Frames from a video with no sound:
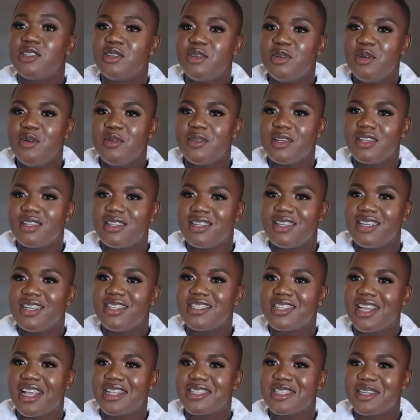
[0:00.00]
Did you know that
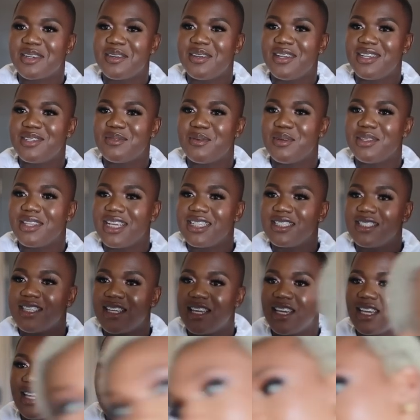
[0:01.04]
each category is worth
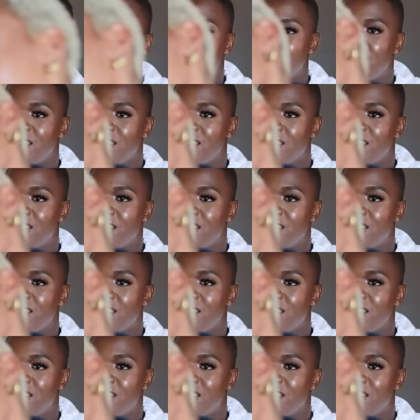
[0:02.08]
18k?